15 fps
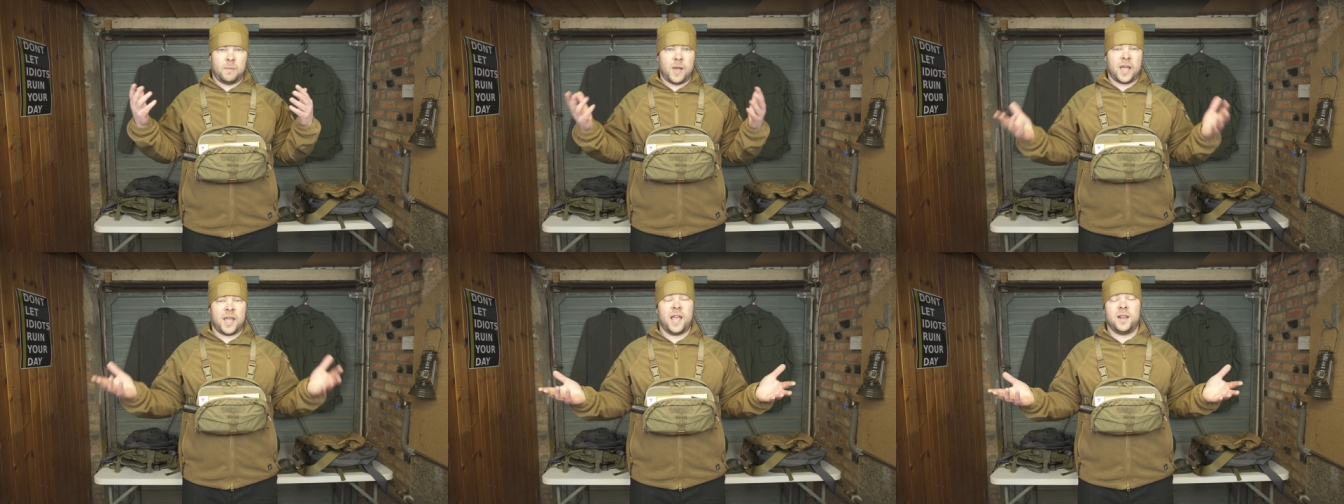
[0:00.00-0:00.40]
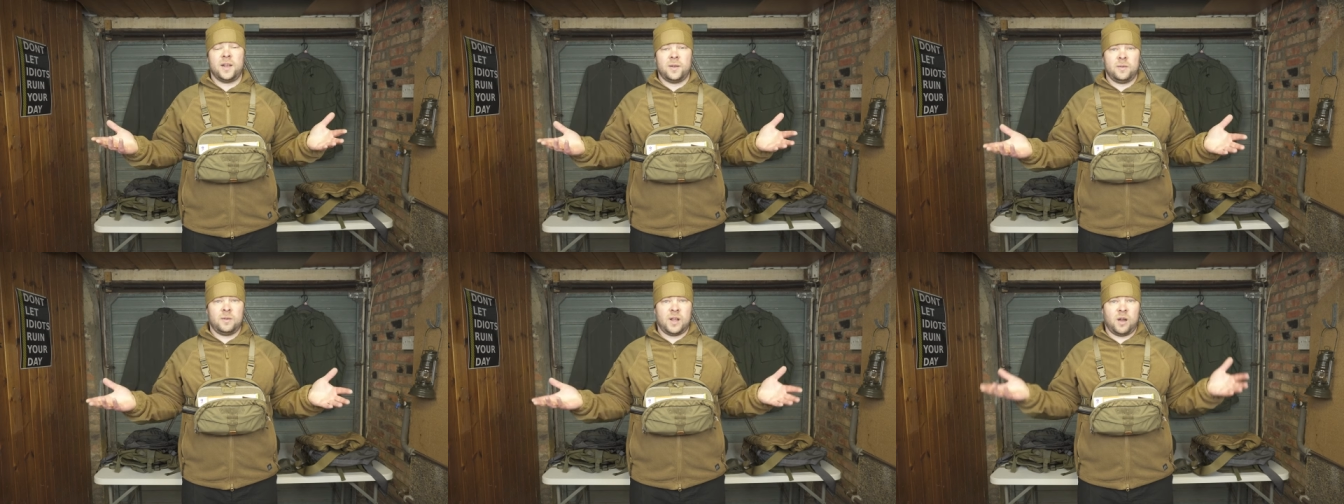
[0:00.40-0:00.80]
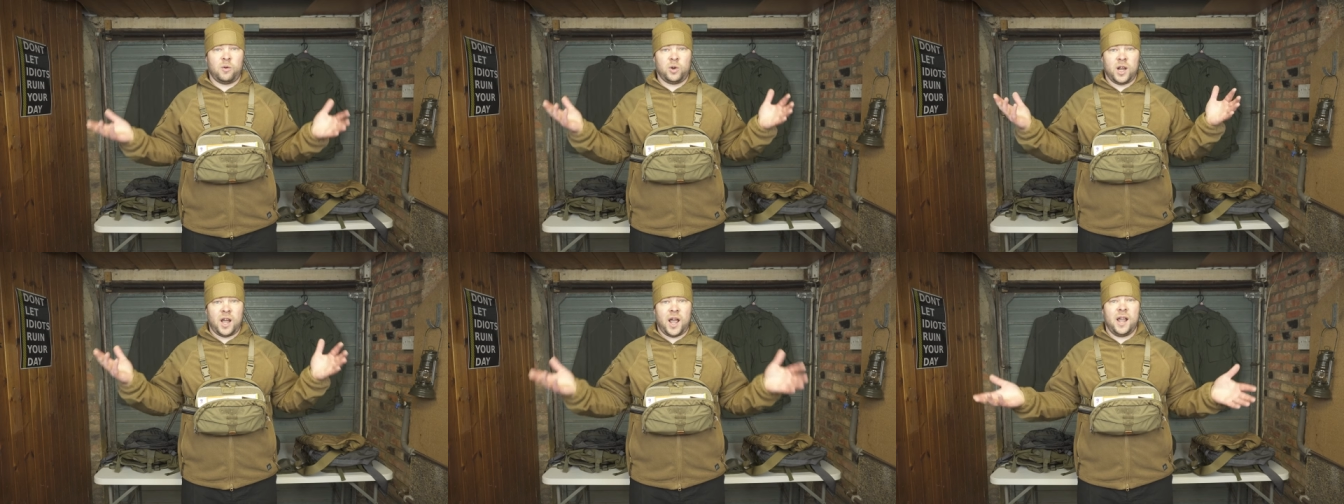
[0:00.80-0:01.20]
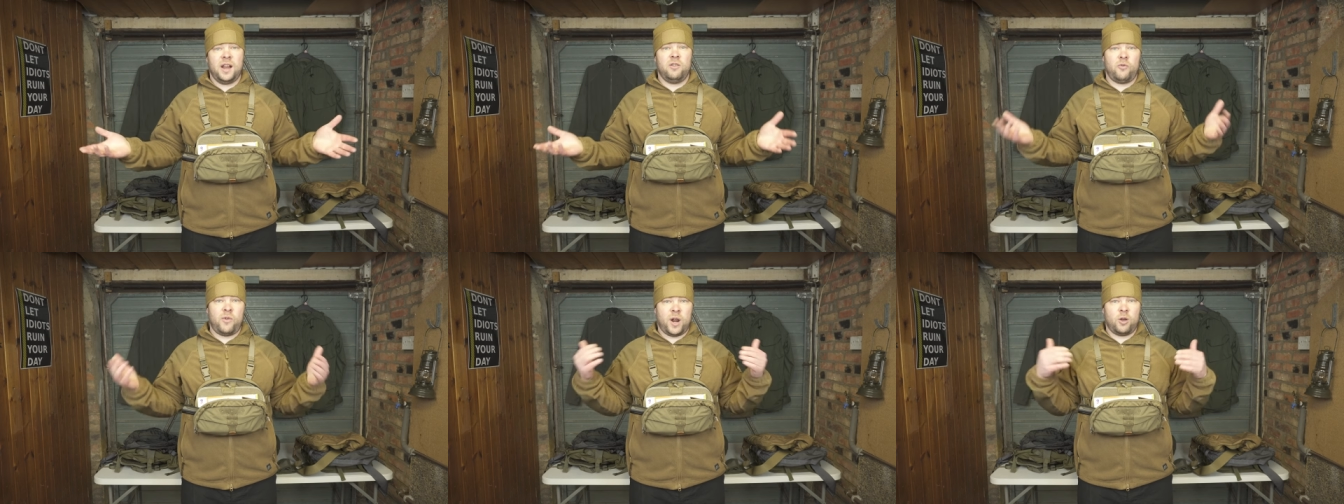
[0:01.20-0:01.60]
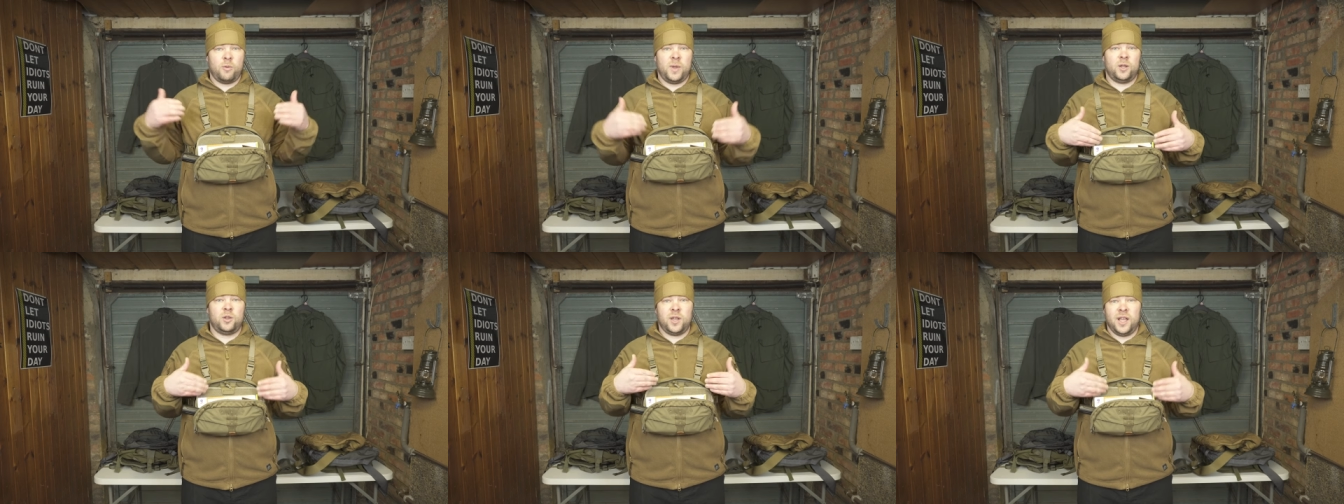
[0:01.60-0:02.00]
again, I would highly
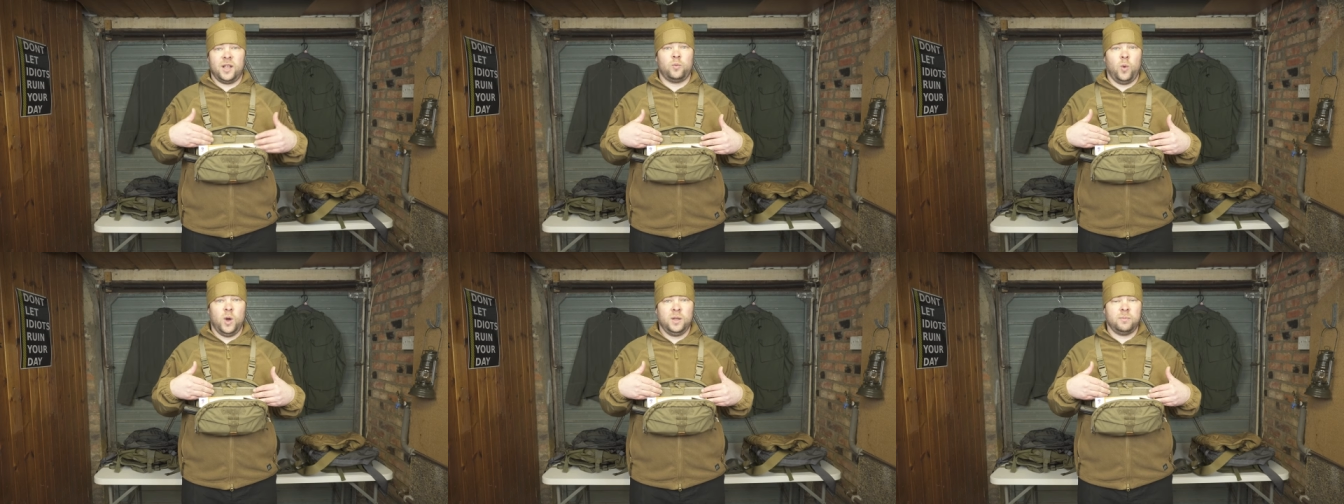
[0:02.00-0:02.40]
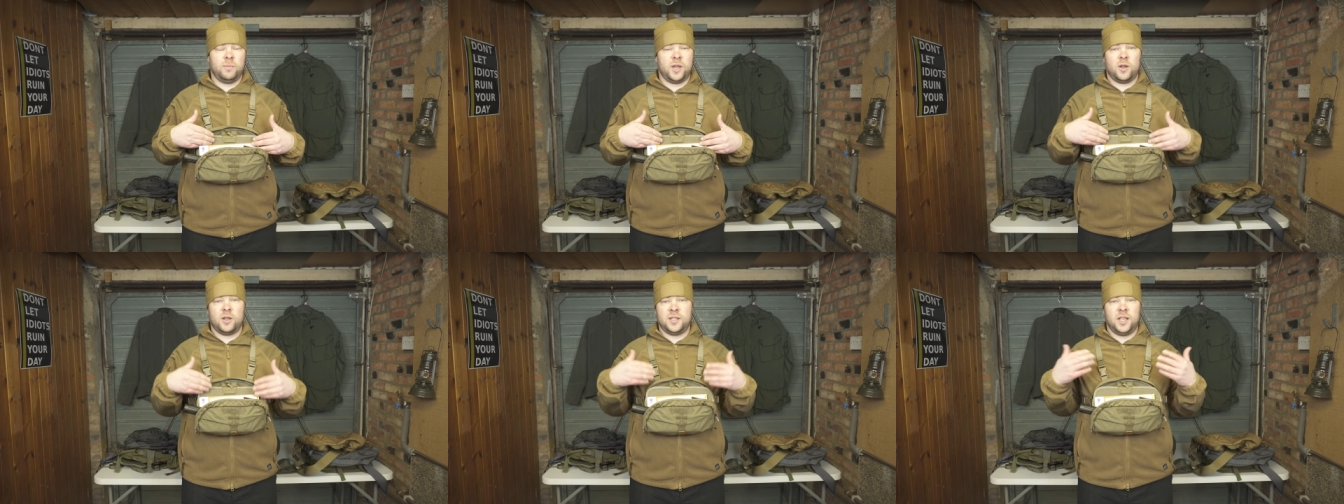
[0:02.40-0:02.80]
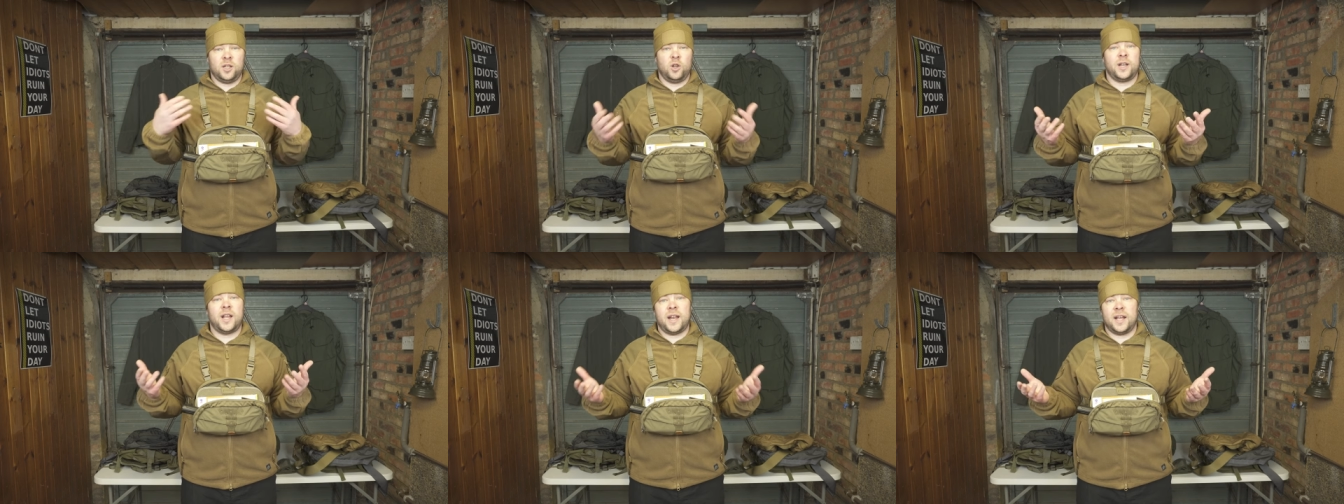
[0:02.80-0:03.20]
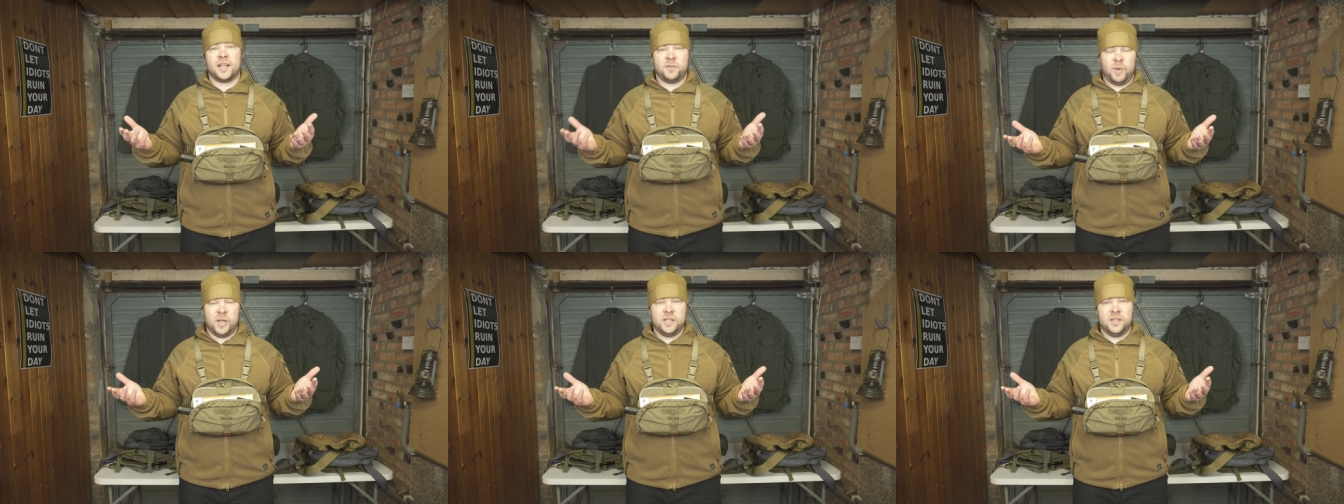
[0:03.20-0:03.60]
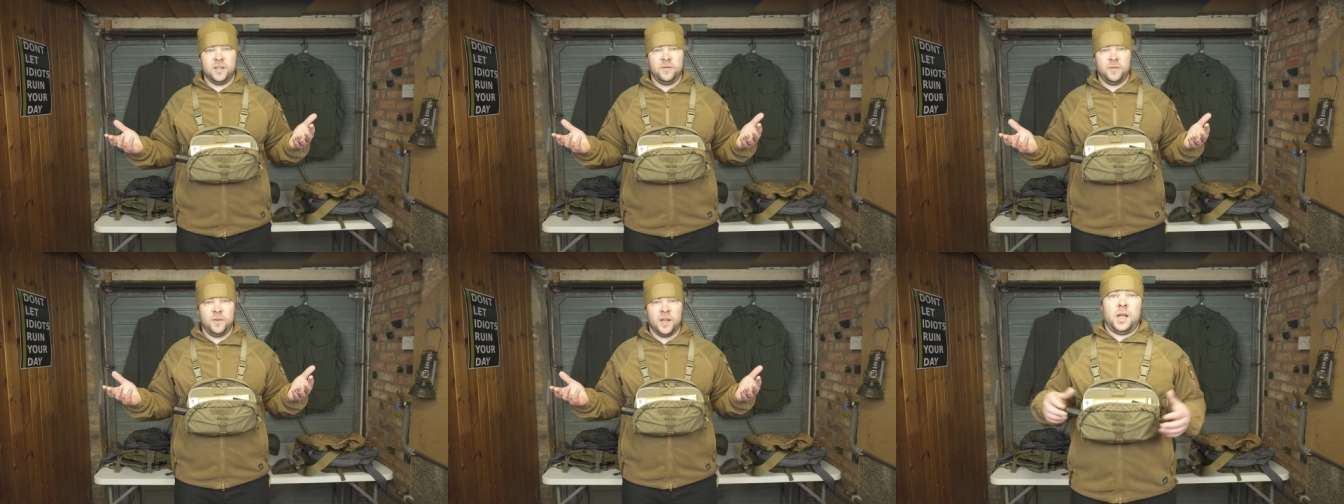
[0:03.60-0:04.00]
recommend to get one, because they're not that
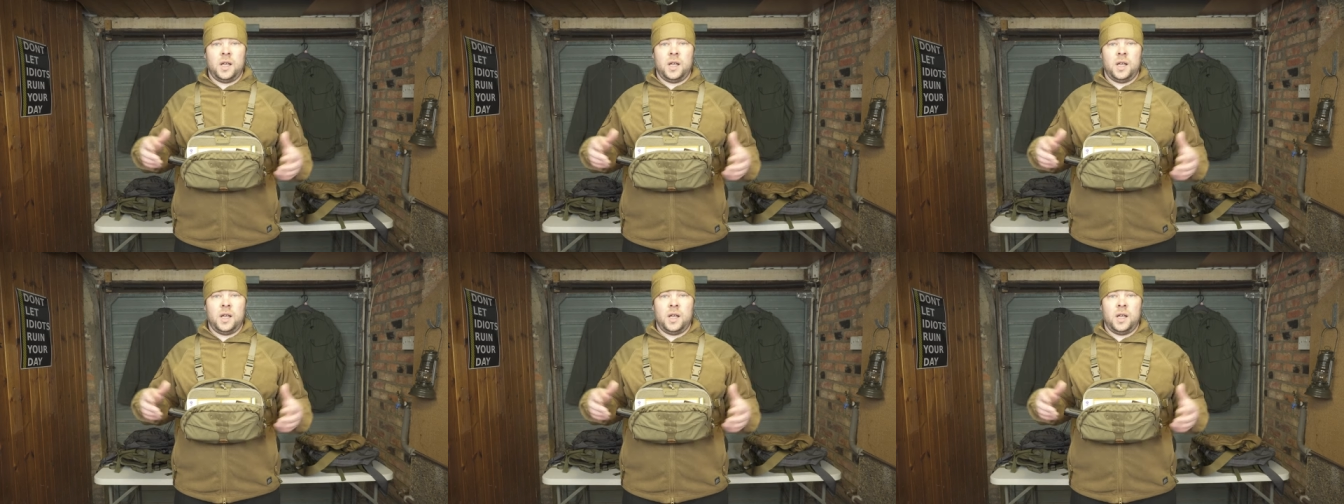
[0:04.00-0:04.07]
expensive,